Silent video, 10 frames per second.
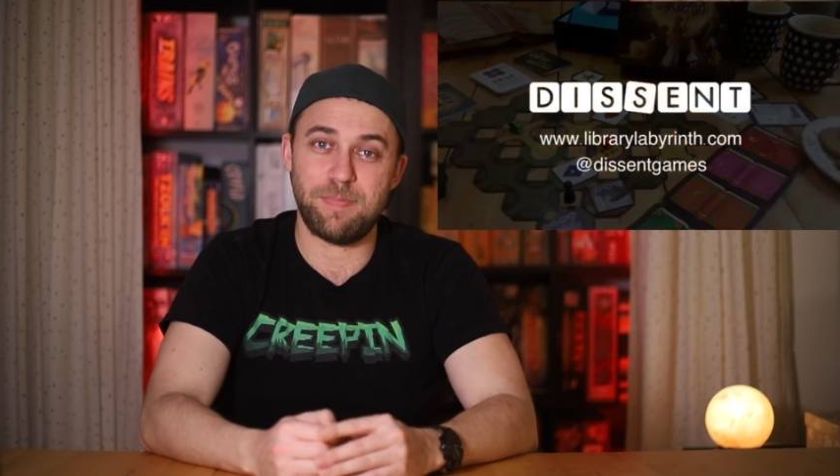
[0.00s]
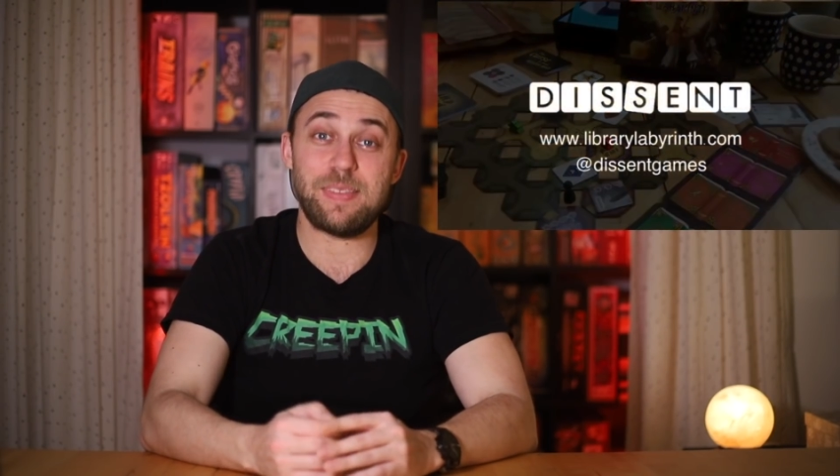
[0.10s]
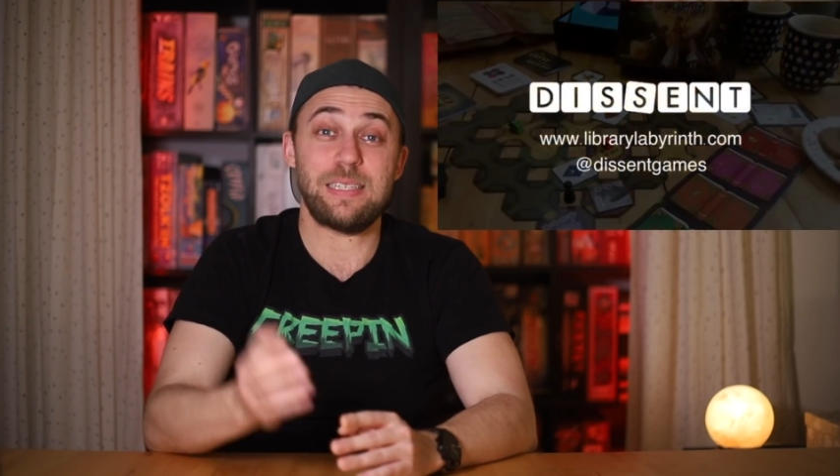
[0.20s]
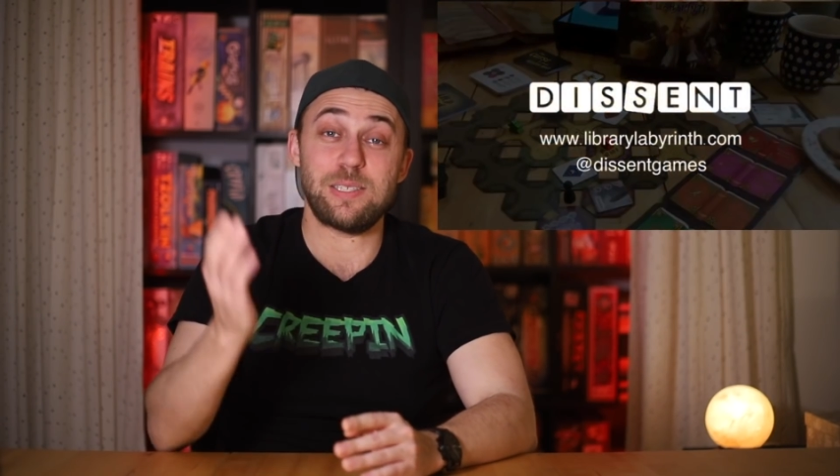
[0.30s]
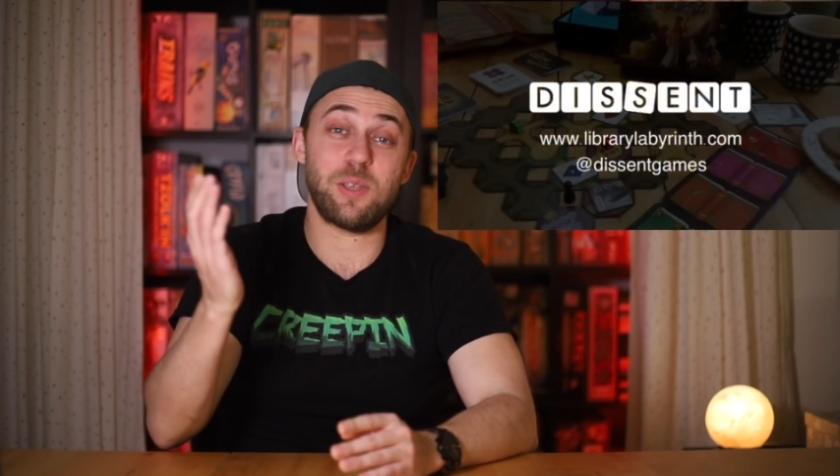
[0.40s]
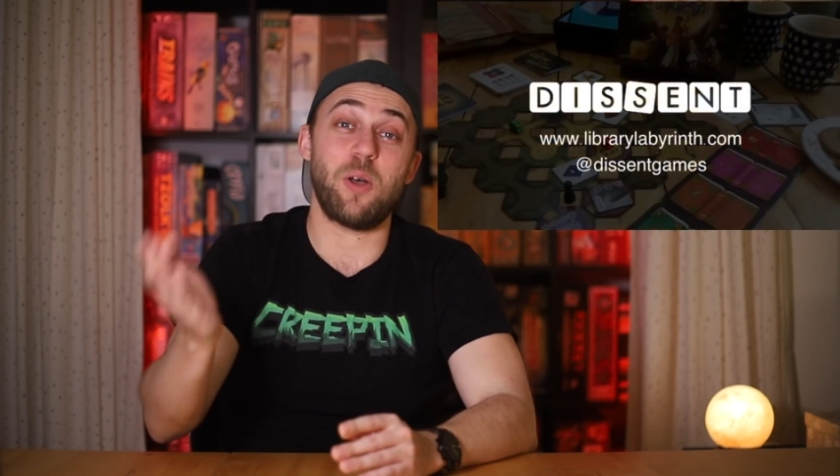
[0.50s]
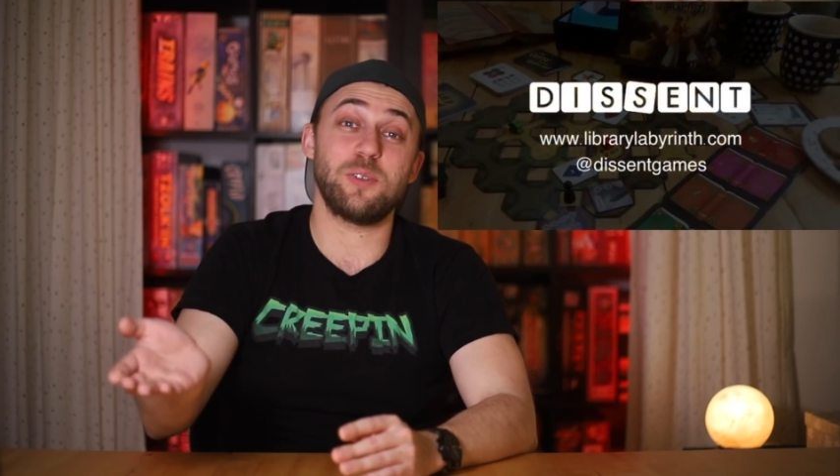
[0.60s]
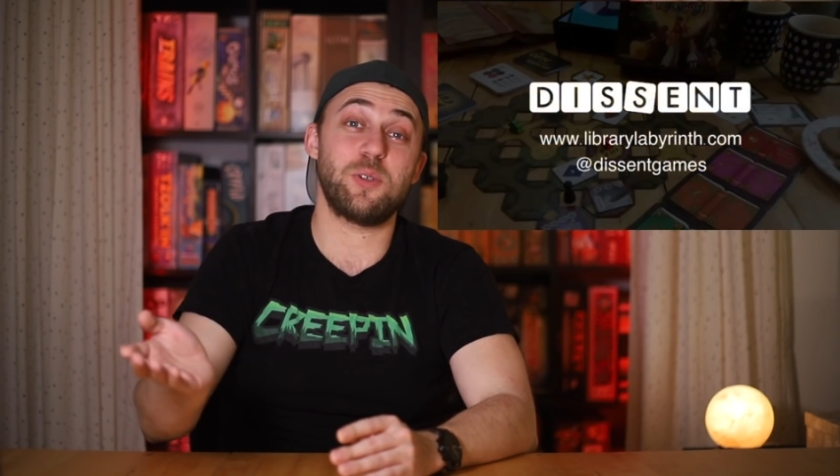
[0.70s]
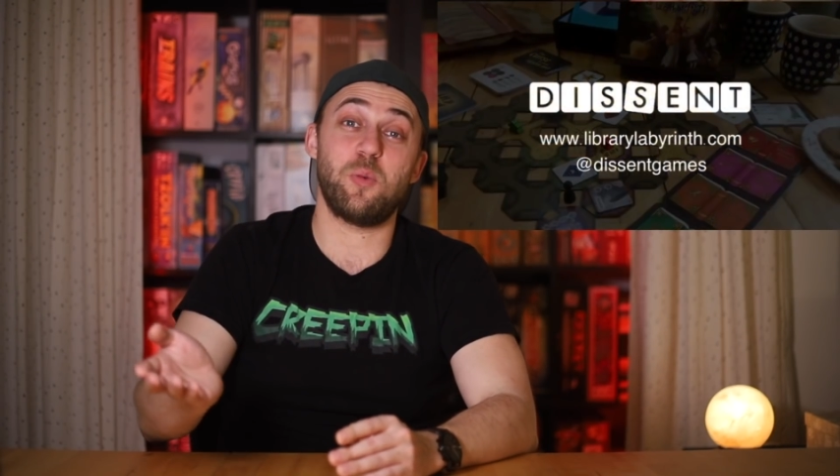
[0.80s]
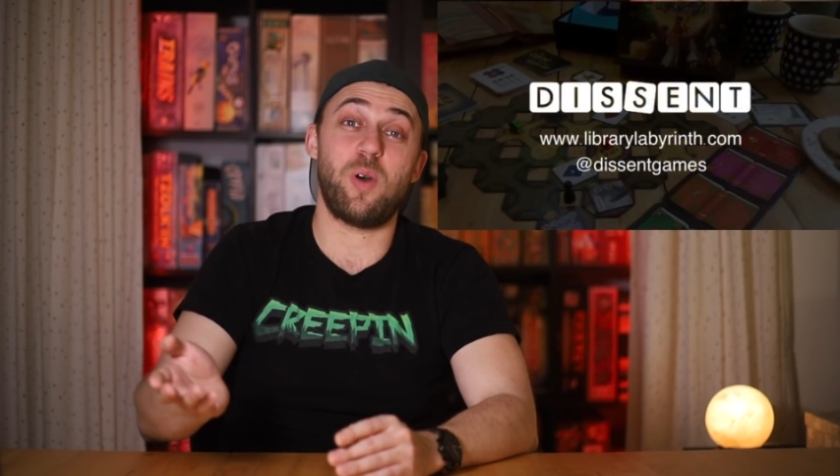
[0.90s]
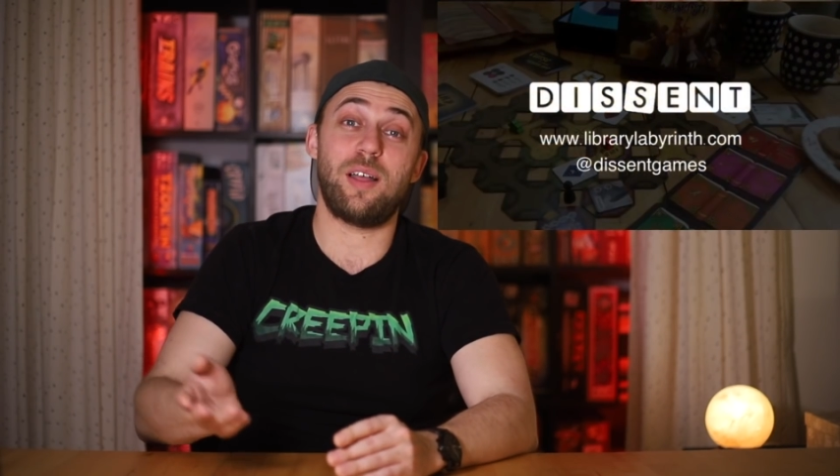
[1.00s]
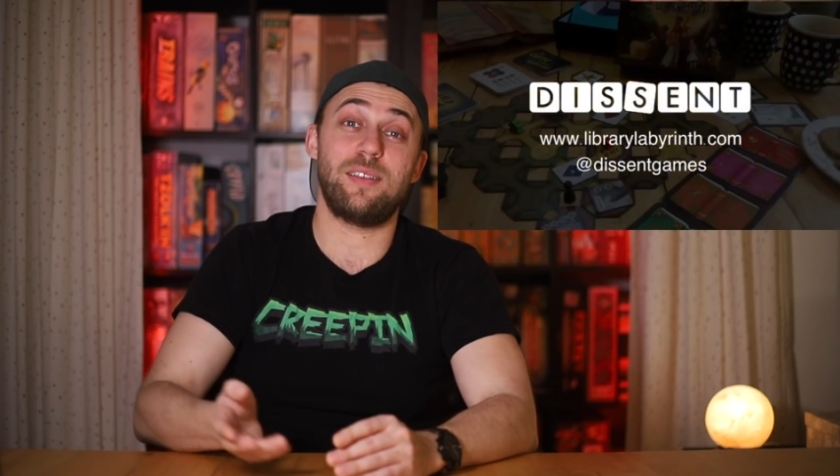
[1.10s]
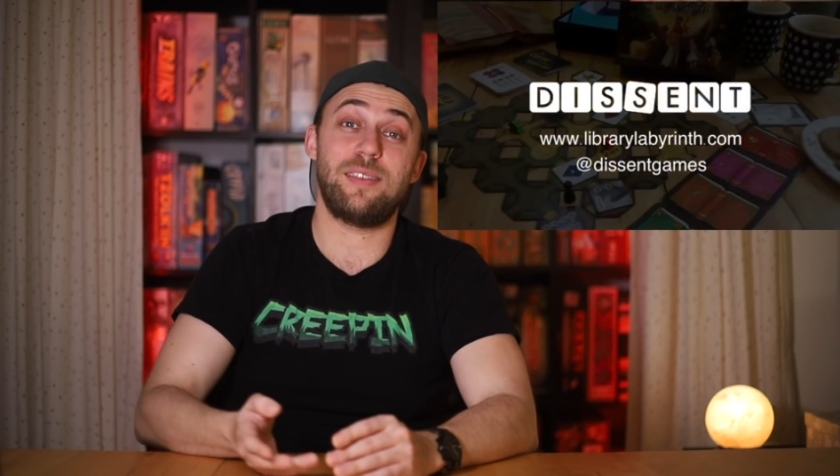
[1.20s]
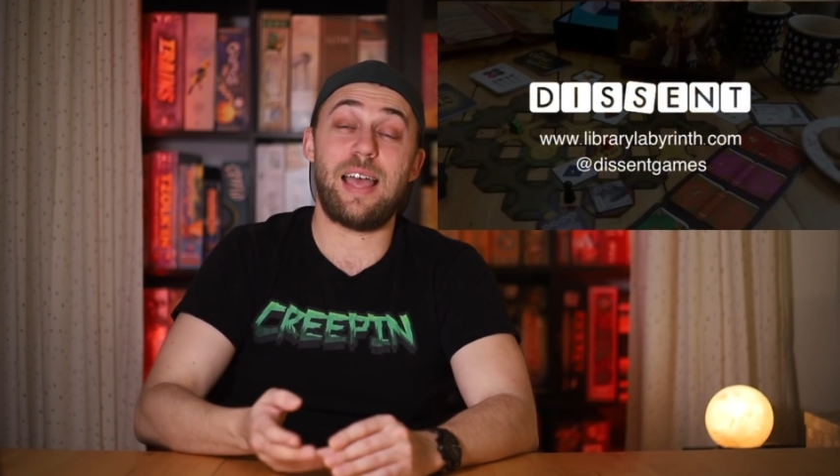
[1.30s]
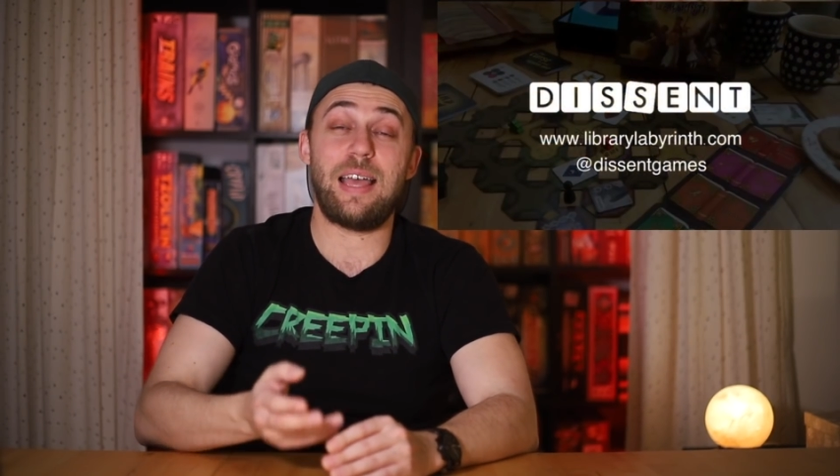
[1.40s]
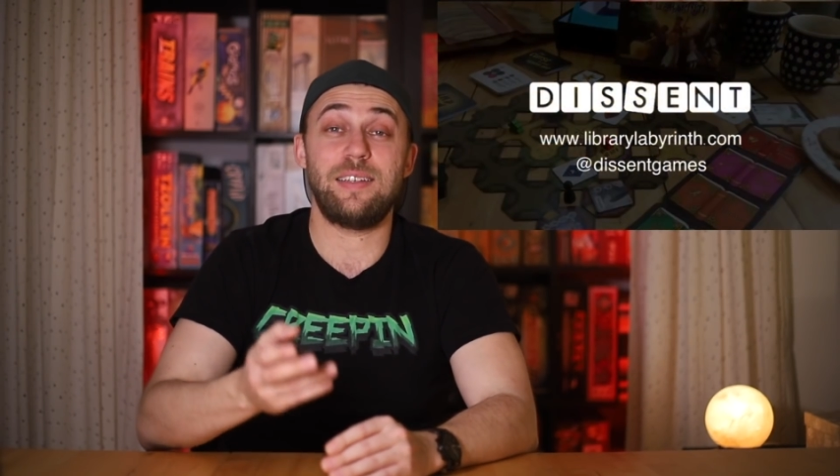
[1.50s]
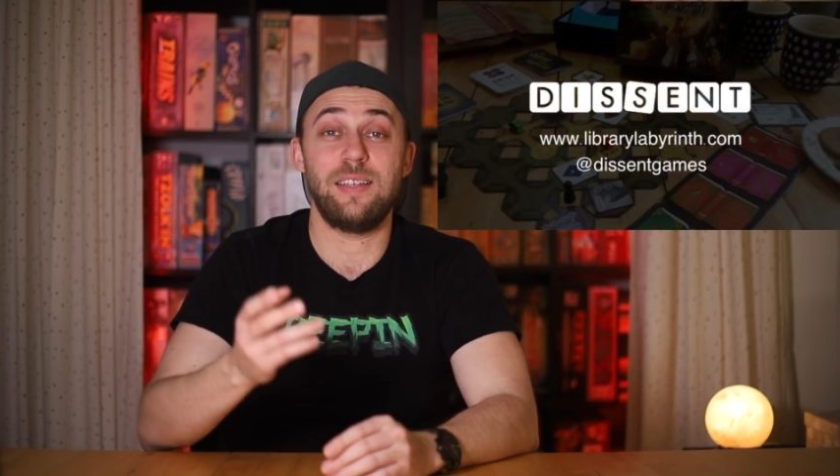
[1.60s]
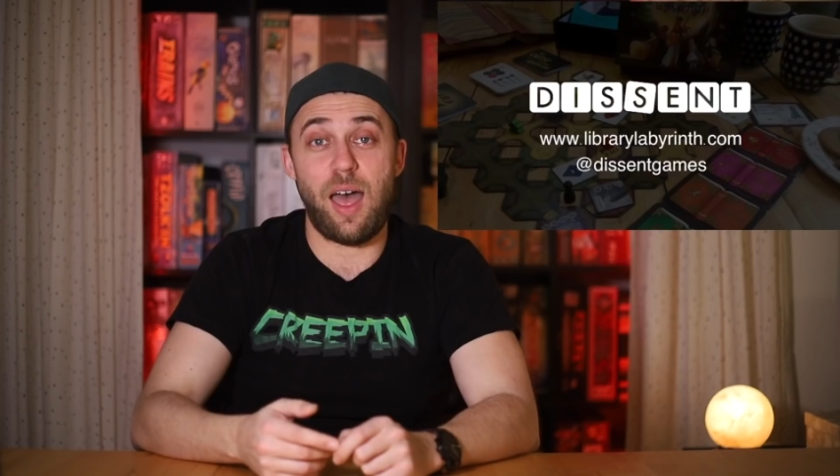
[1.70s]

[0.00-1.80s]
And this is also one that